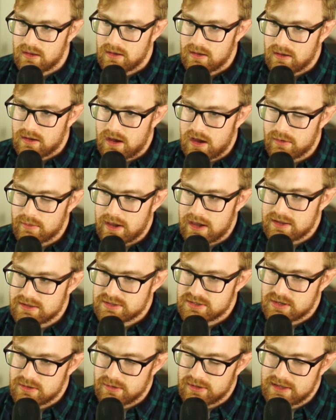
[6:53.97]
All right,
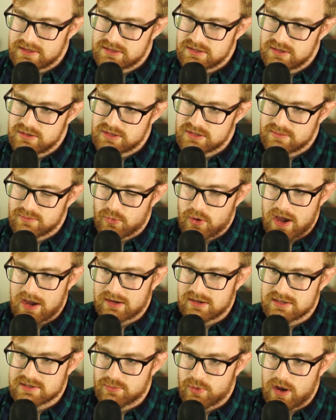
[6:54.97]
so let's do some
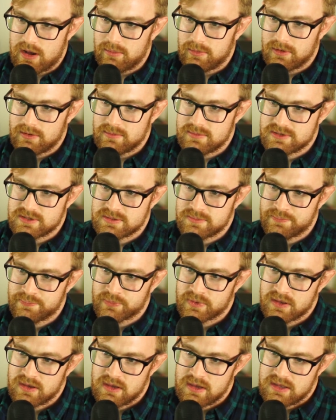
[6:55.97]
practice problems.
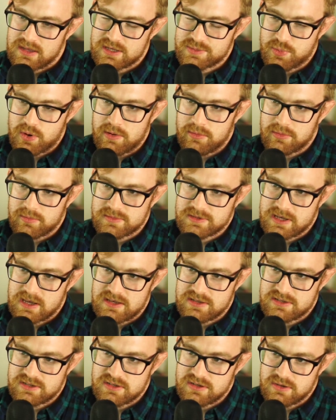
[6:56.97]
This problem says
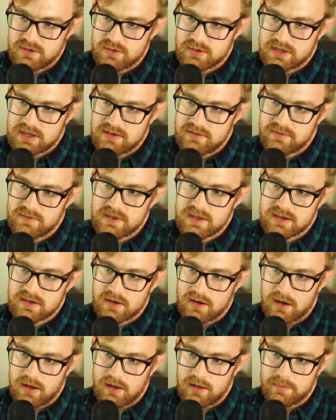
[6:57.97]
to give the
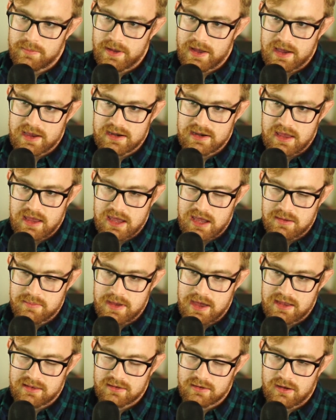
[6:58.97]
call by name
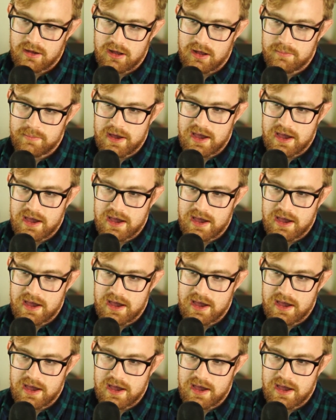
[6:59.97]
and call by